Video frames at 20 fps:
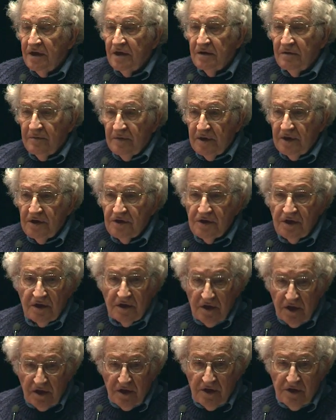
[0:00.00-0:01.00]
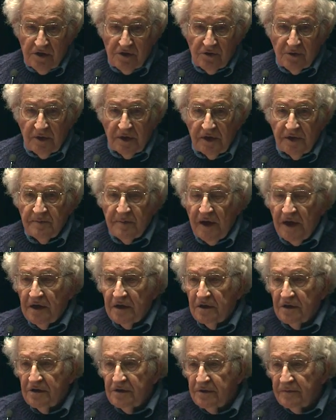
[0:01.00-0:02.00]
But he said, none of this really
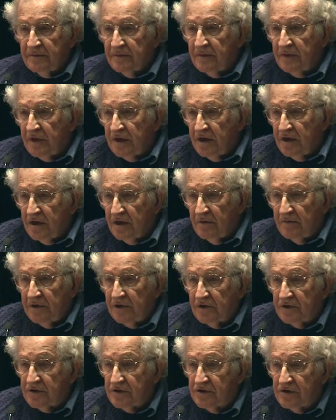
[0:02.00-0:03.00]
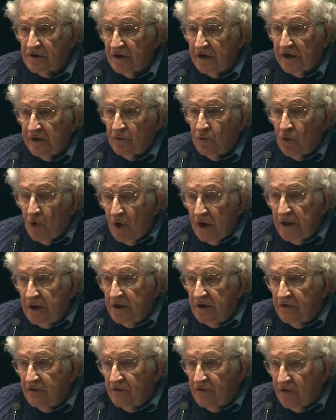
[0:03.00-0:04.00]
matters, because there's only
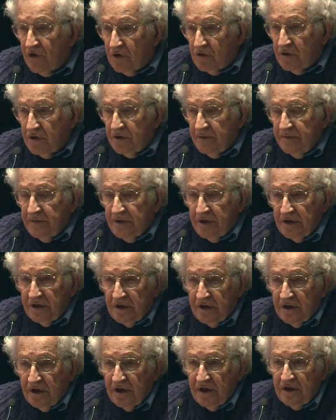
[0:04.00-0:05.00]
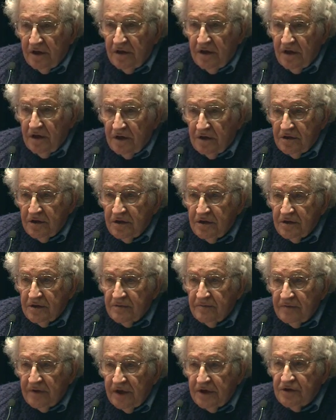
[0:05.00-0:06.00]
one vote in the United Nations.
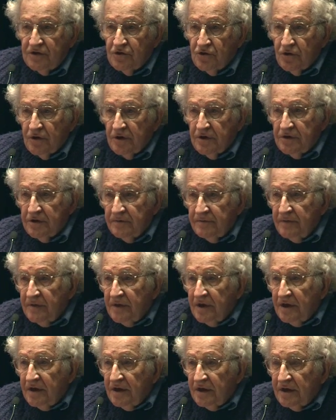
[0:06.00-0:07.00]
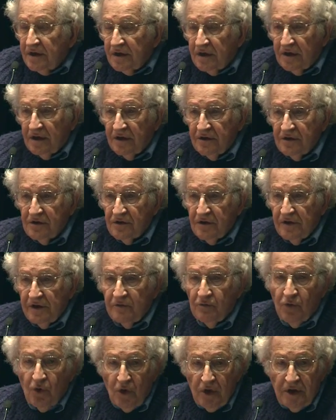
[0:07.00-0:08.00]
That's yours. There's only
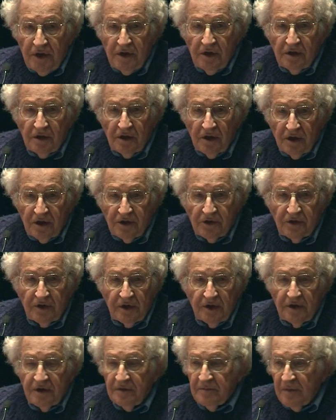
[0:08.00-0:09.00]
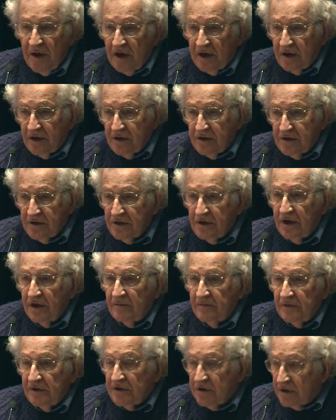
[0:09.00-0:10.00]
one country that matters,
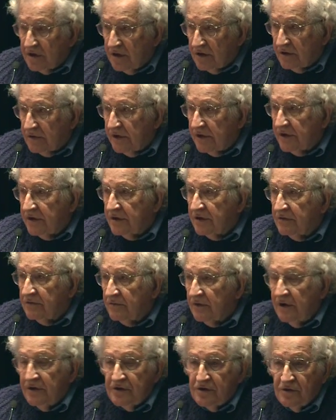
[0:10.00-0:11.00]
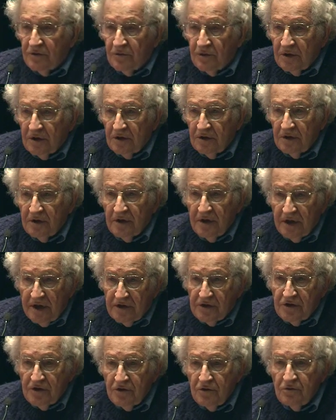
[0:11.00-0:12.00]
namely the country that runs the world.
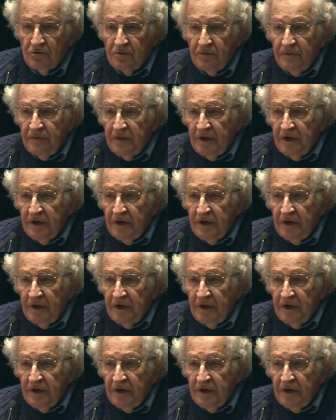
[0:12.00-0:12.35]
That's you.